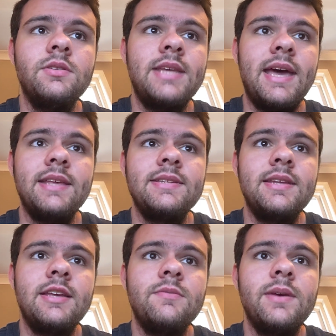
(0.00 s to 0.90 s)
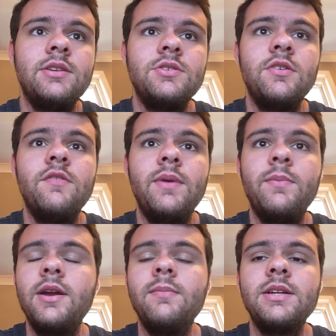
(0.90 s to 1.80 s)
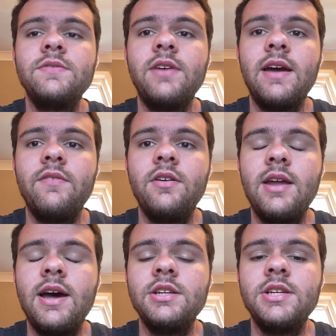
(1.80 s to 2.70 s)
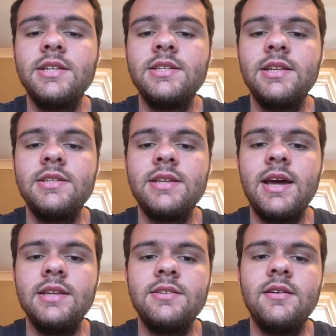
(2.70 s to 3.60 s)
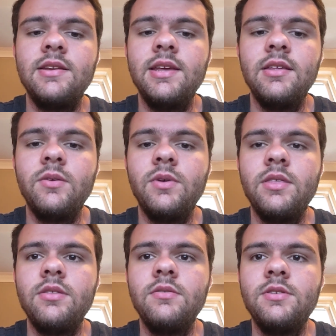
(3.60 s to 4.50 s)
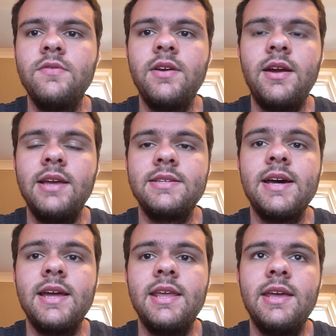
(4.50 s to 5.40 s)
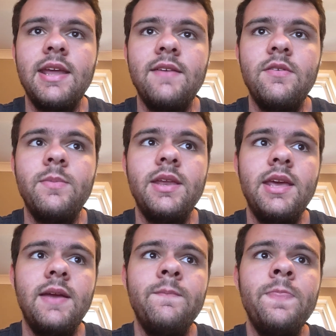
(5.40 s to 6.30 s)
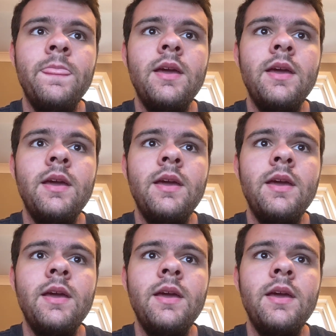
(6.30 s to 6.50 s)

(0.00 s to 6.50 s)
test has been true of me pretty much forever, not just since I started dealing with severe anxiety and AVPD.